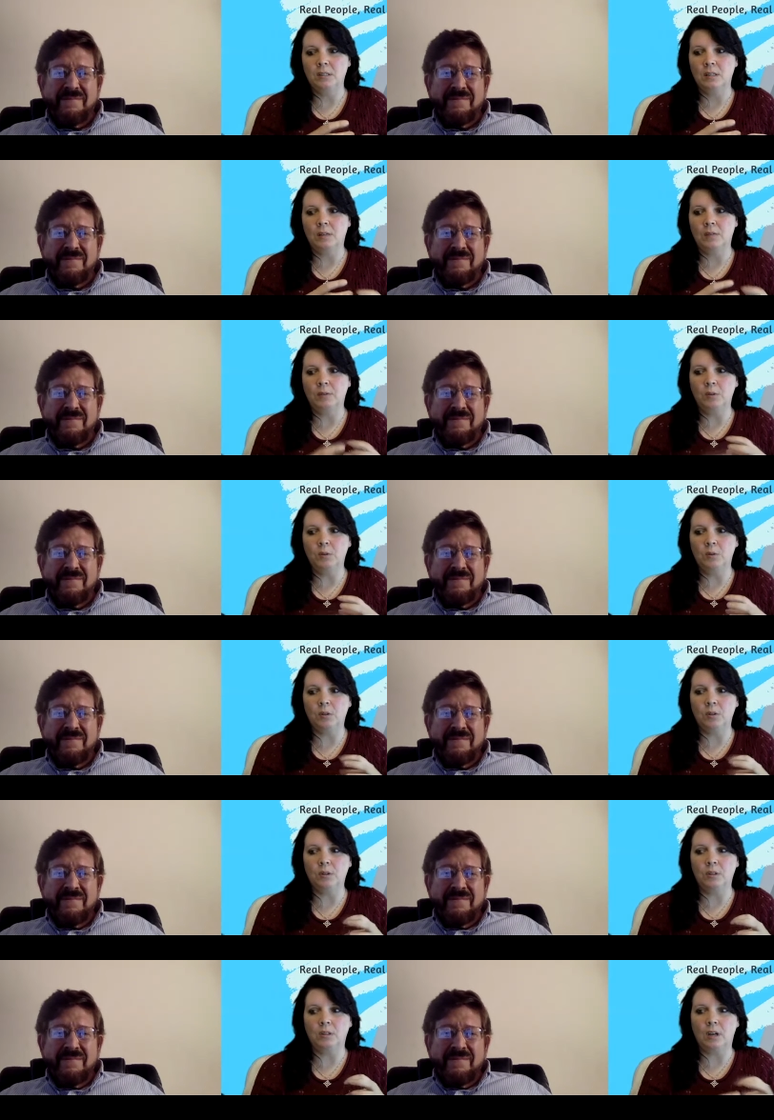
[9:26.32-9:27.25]
Speaker 1: if you
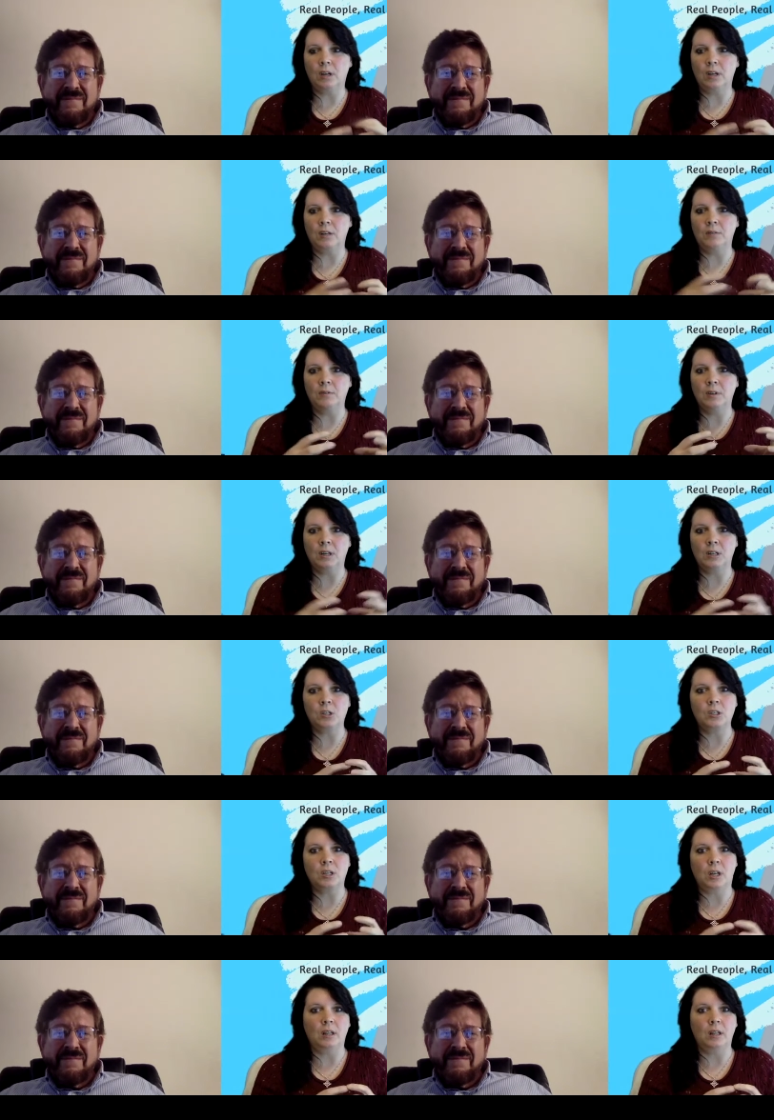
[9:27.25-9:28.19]
could kind of
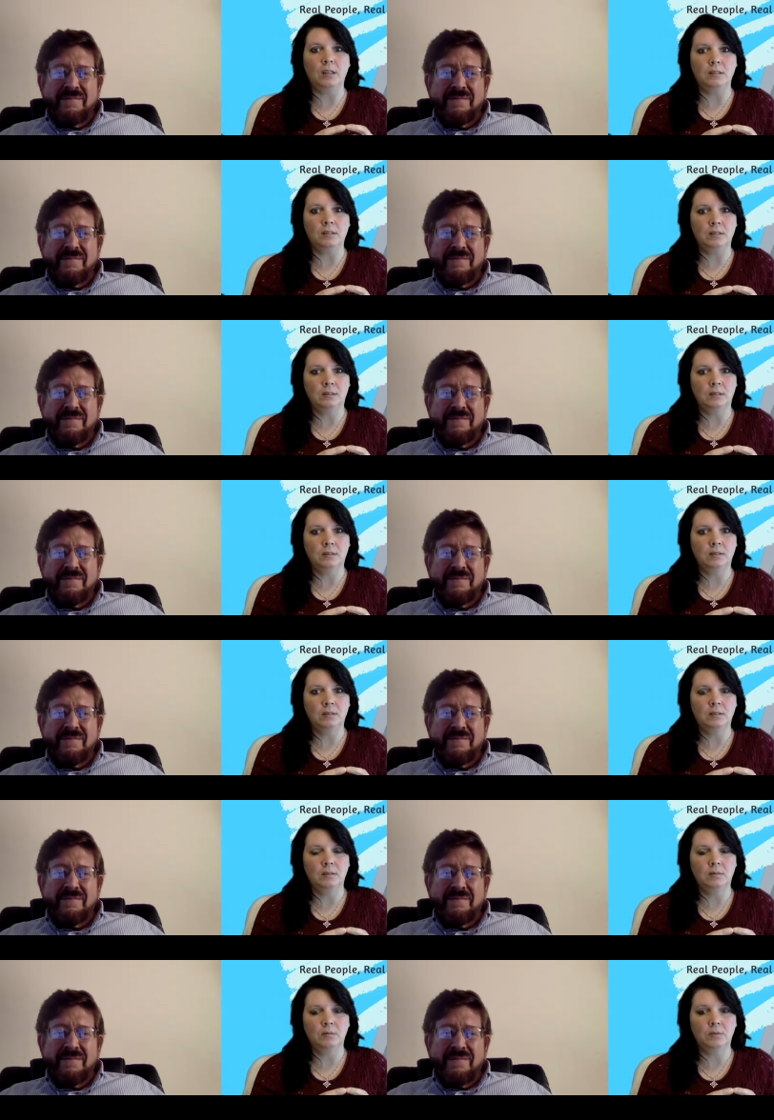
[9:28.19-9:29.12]
nutshell it
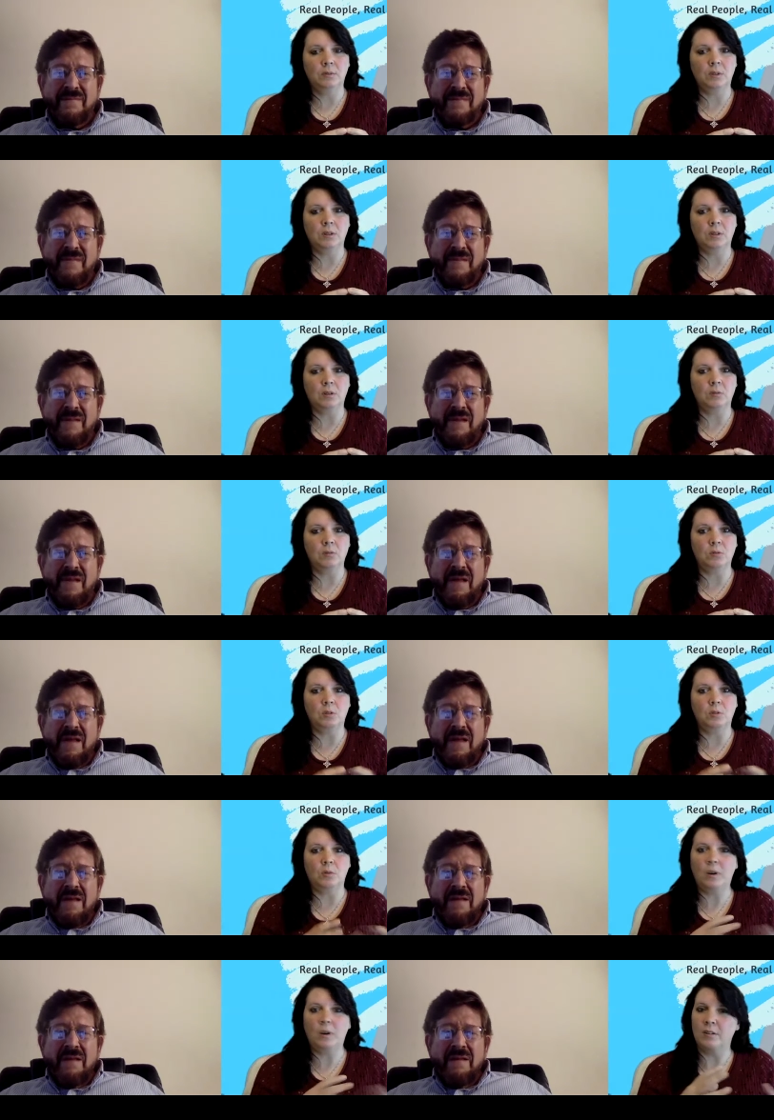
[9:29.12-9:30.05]
for those
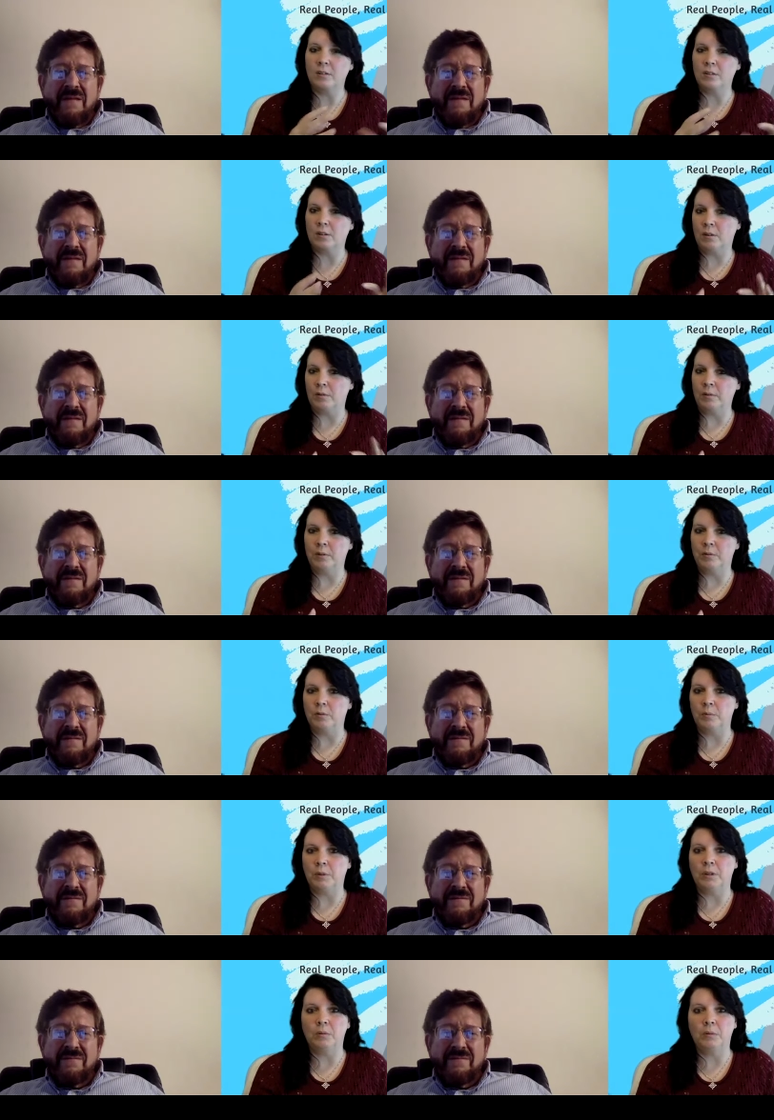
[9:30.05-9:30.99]
who aren't overly
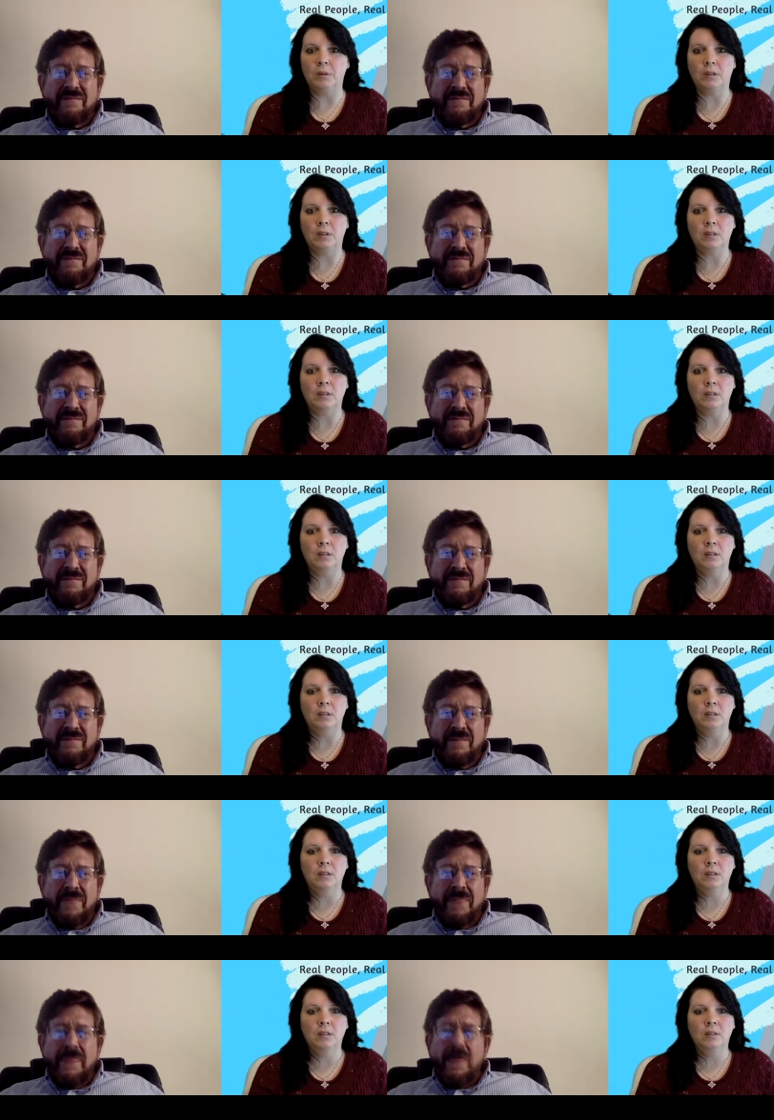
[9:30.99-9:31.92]
familiar with it
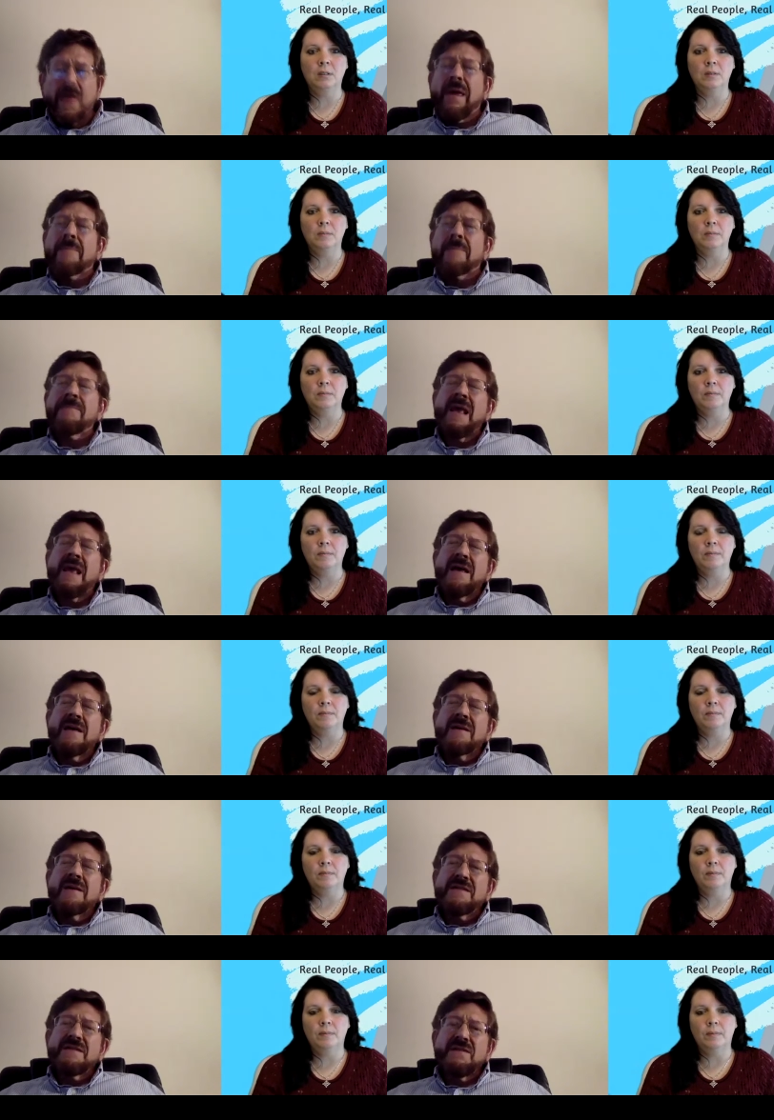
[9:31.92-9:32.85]
Speaker 2: okay
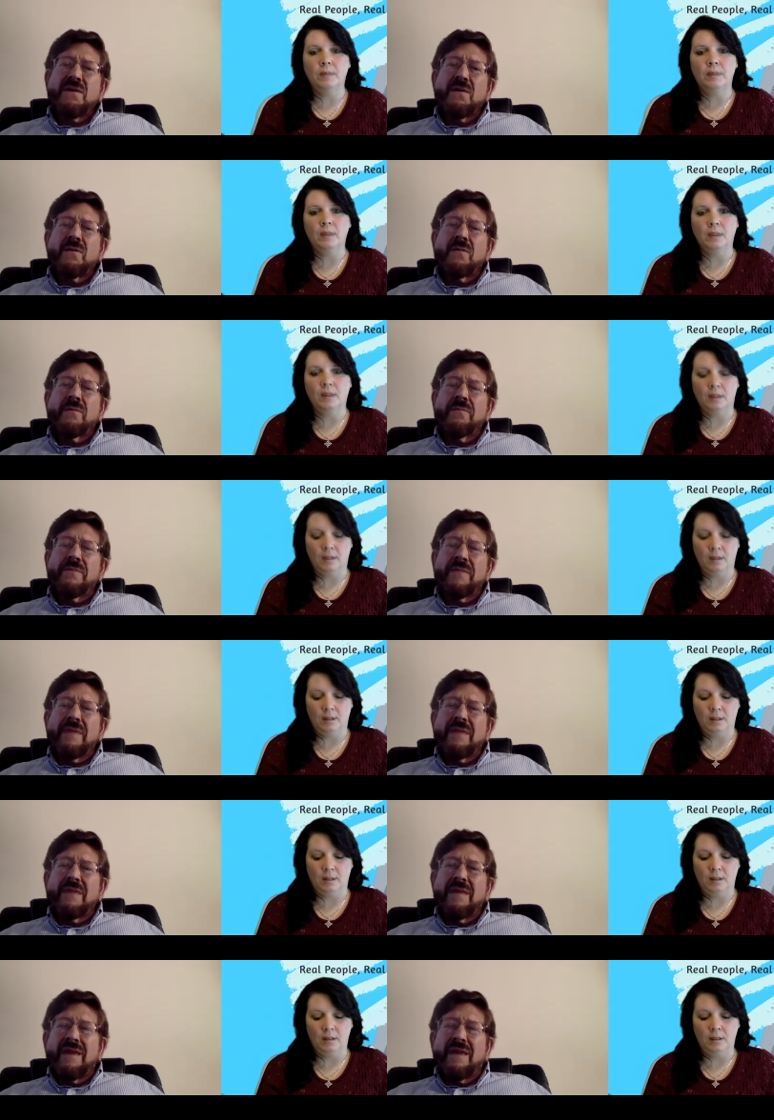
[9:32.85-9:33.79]
so
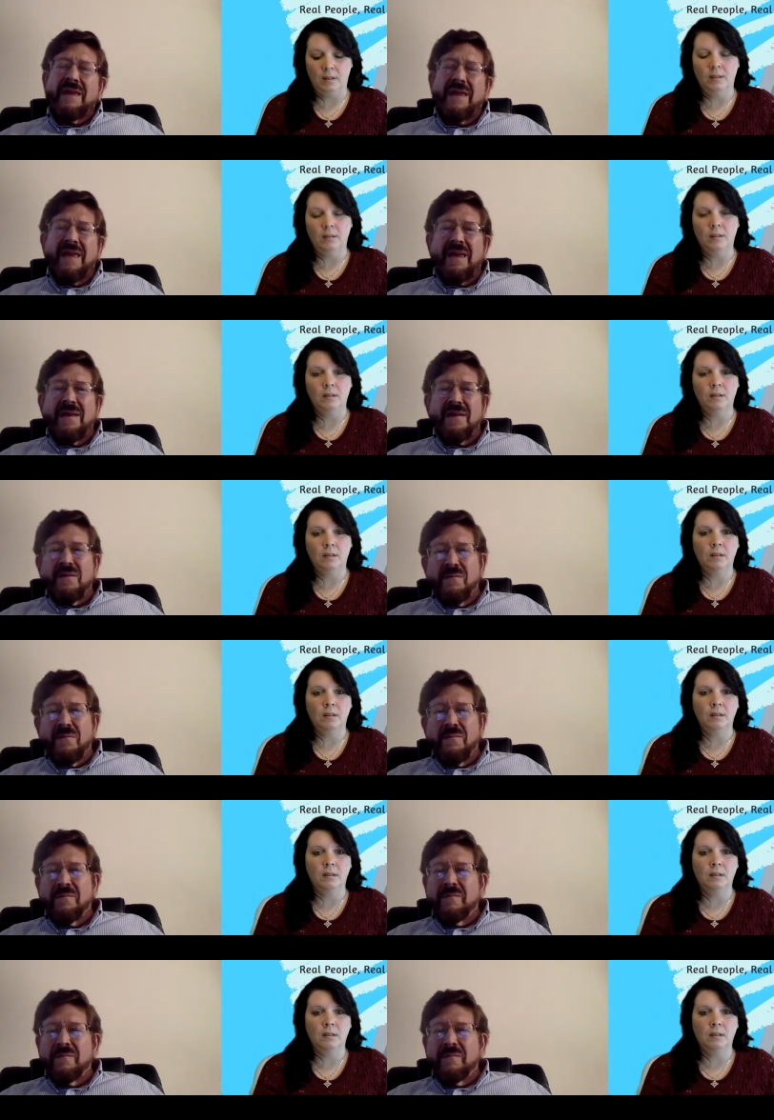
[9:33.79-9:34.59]
again